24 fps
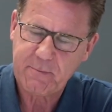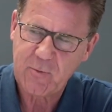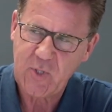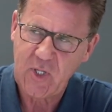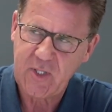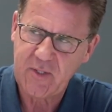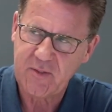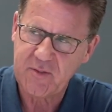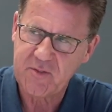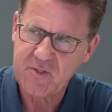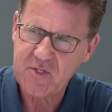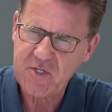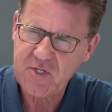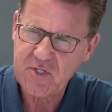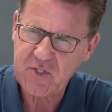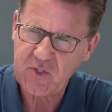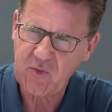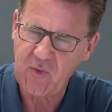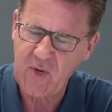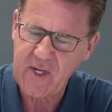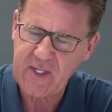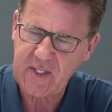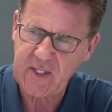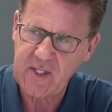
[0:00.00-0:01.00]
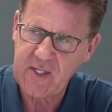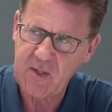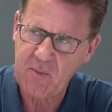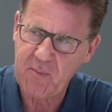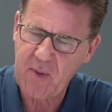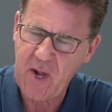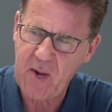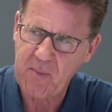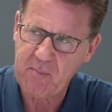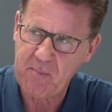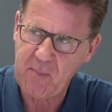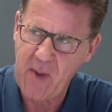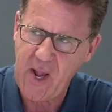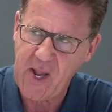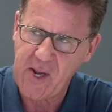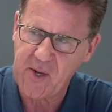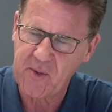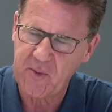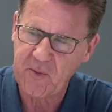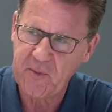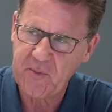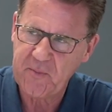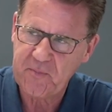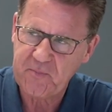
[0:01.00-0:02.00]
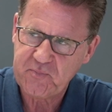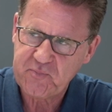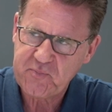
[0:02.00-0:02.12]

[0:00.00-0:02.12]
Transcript: And just quickly about Baal.